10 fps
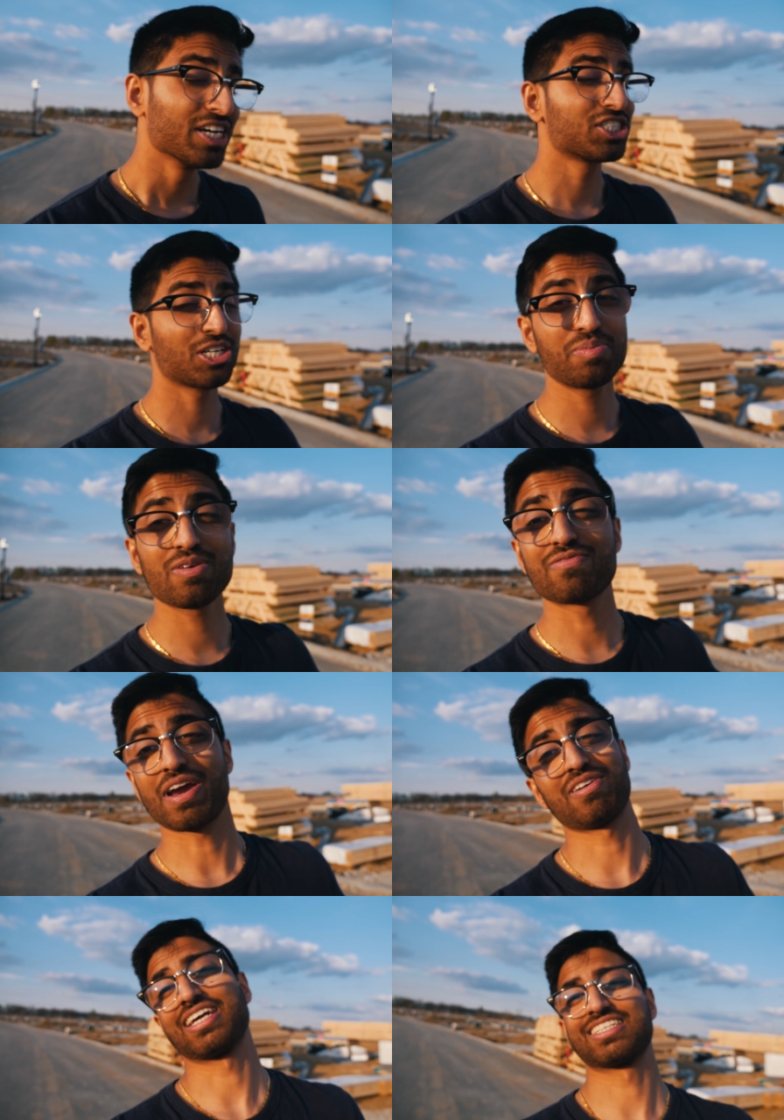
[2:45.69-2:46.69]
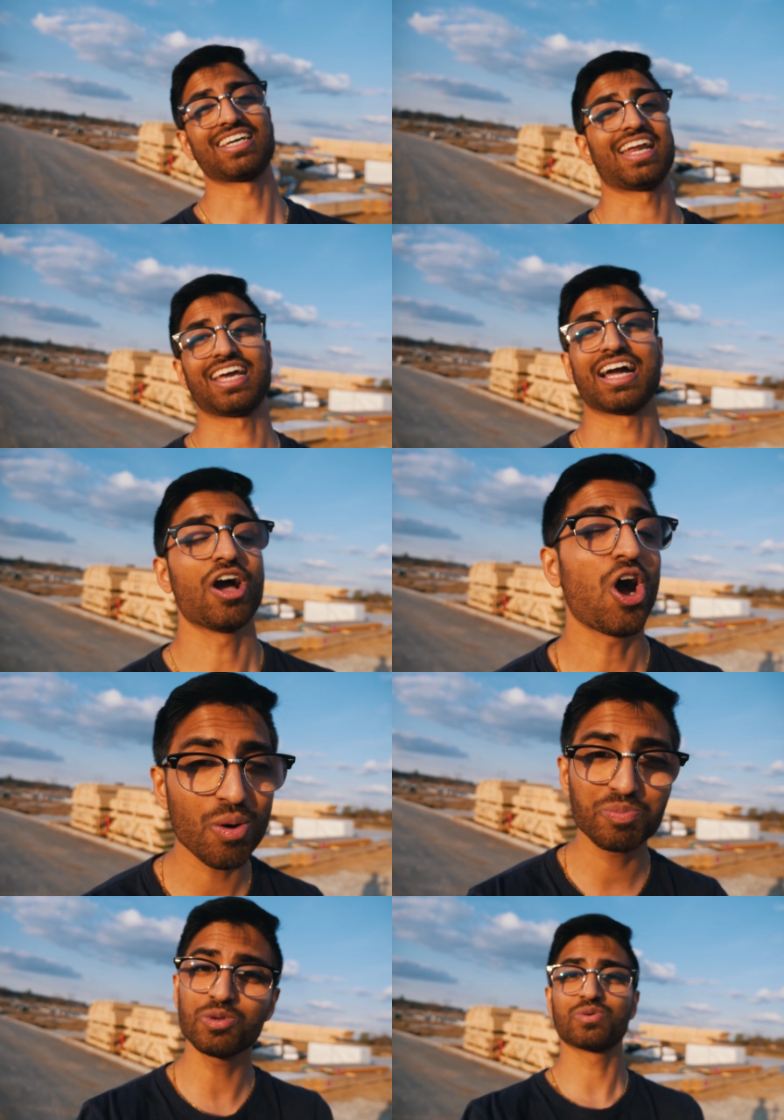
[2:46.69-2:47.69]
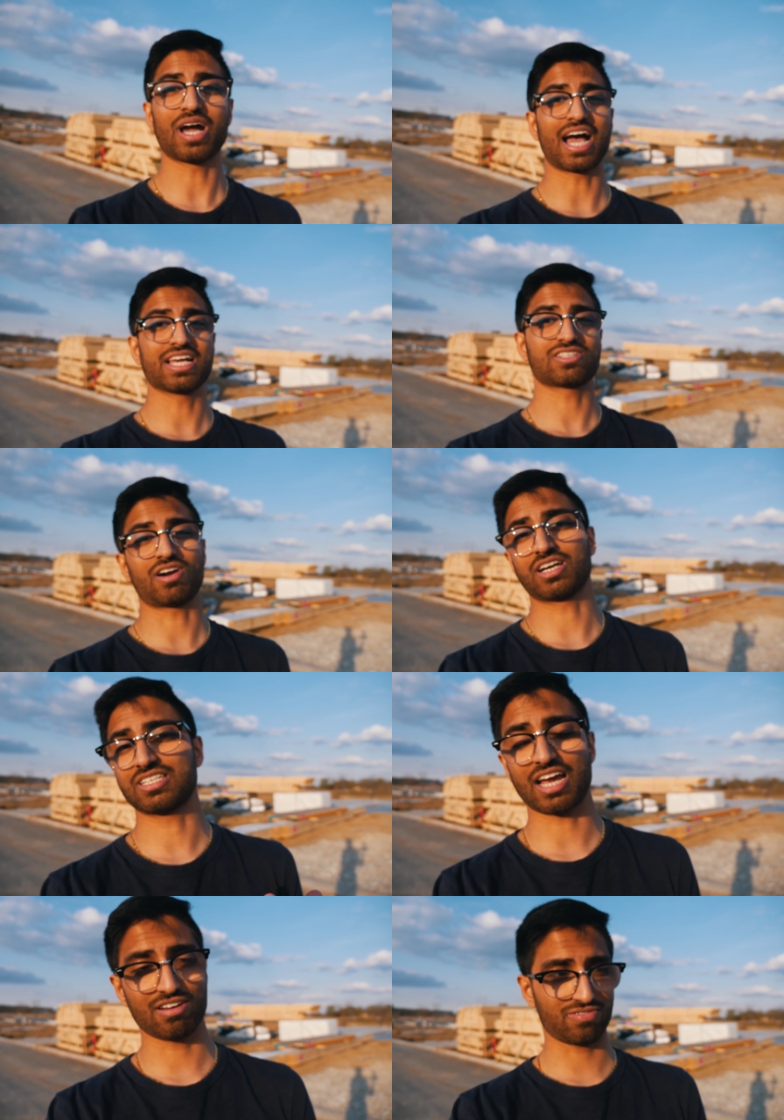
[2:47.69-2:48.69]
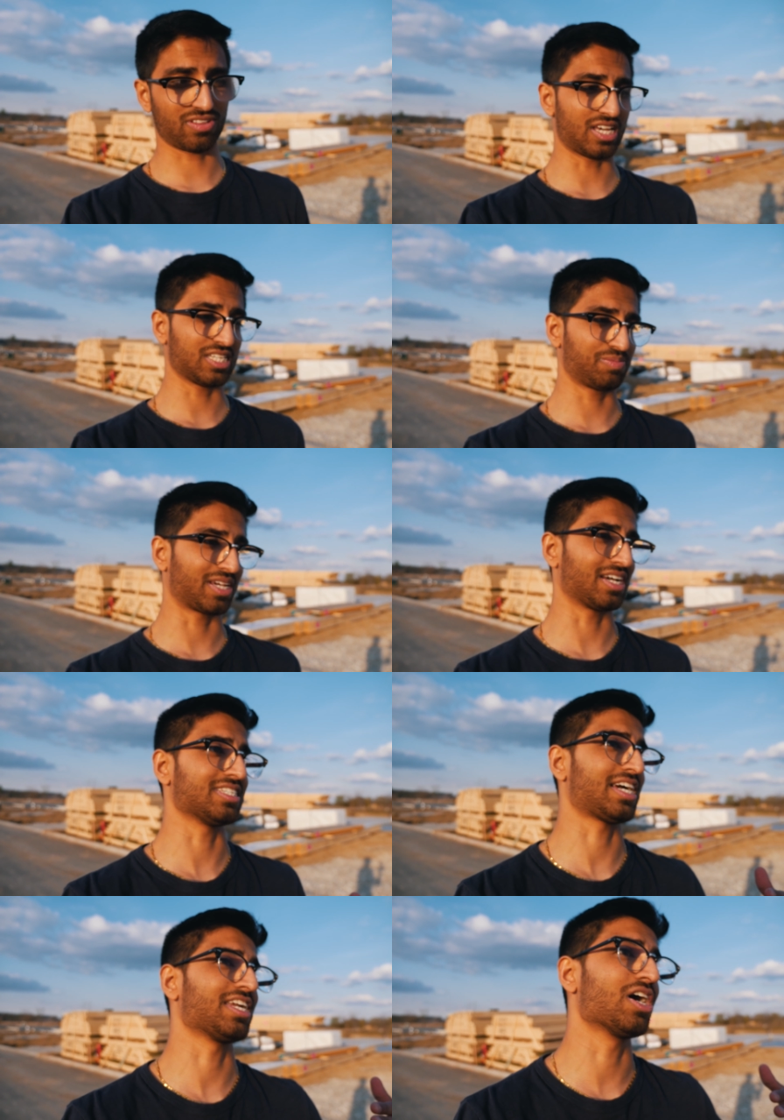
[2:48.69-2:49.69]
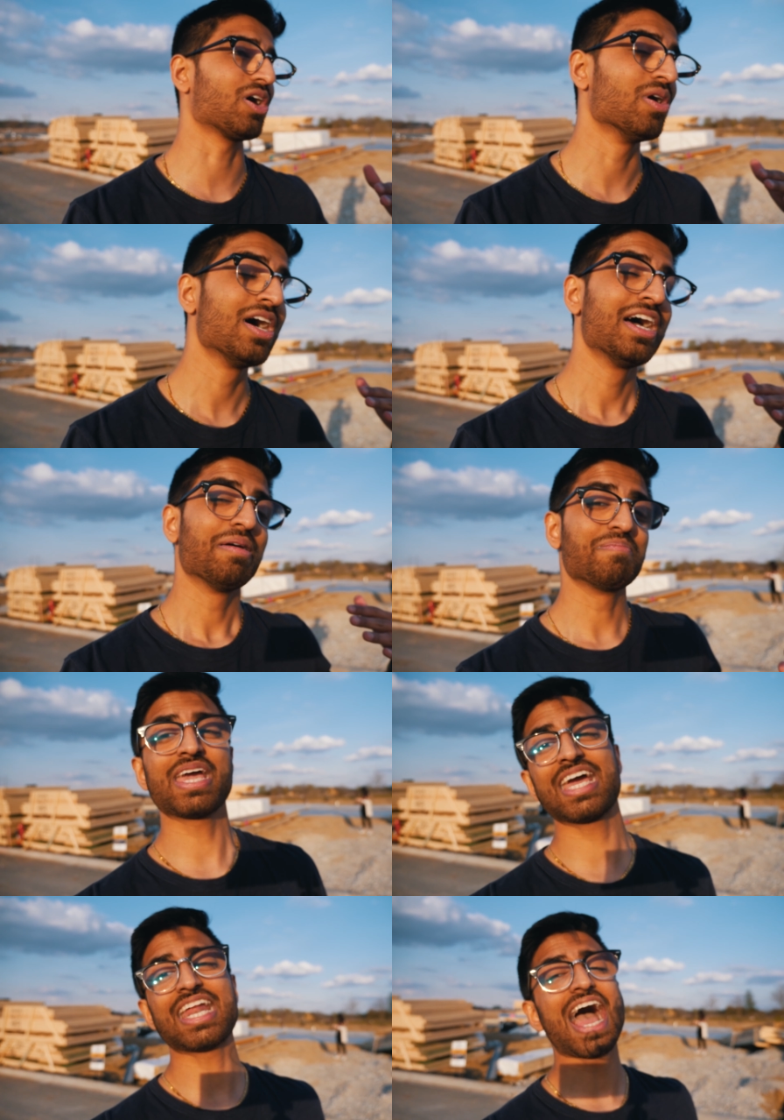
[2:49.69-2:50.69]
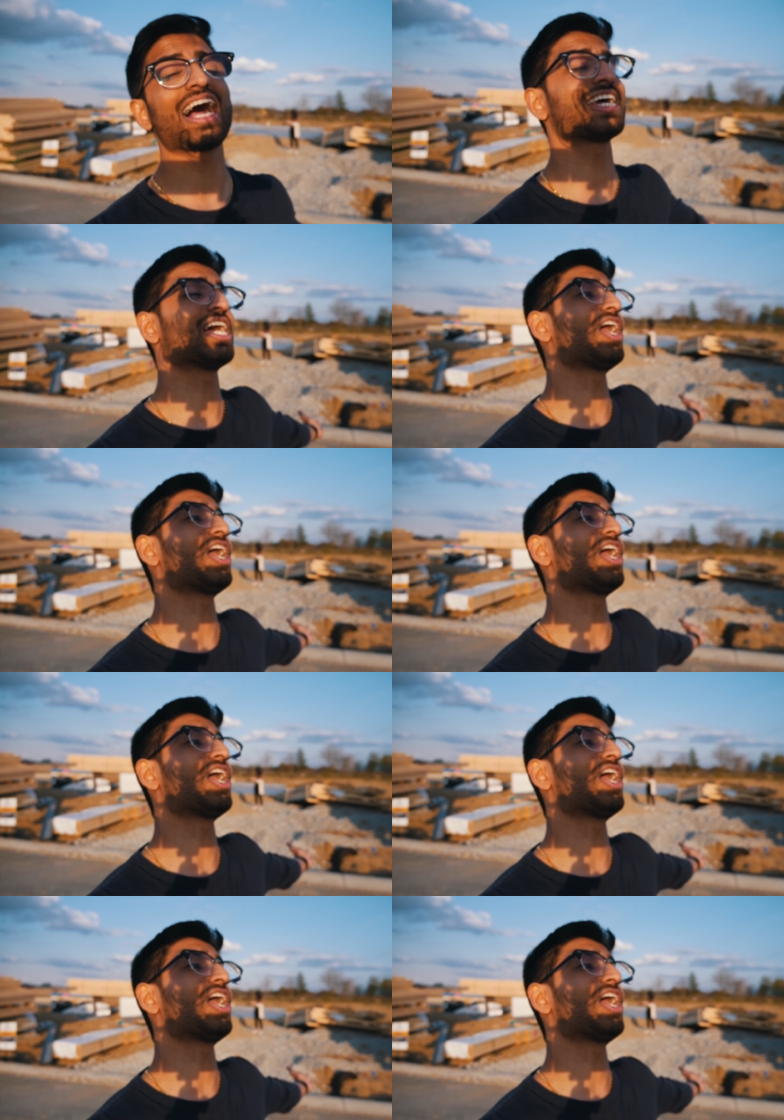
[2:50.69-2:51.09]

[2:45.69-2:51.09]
Should be very exciting. I hope you guys are excited for this because I know me and Hallie